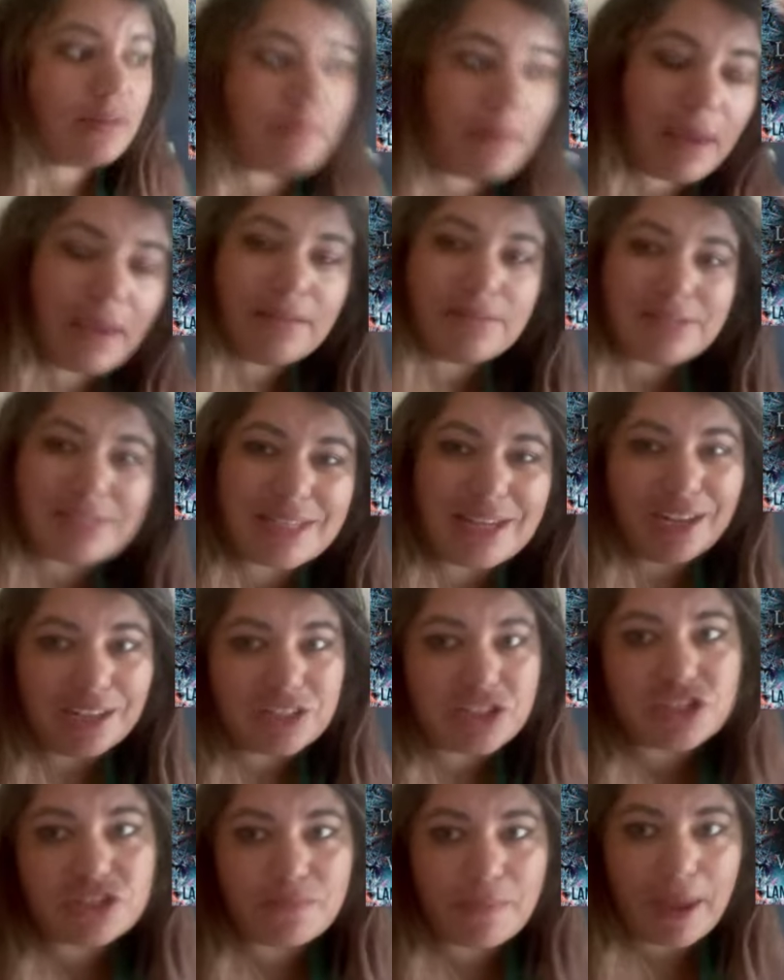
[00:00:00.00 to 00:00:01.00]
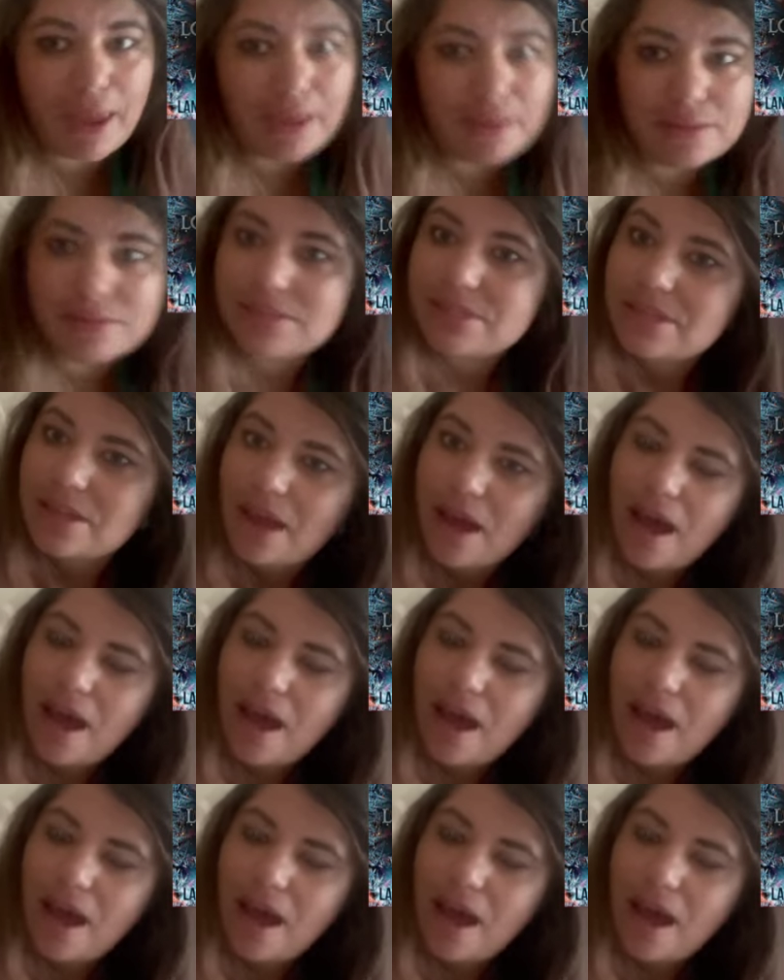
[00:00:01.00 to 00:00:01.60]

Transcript: mates, not just mates.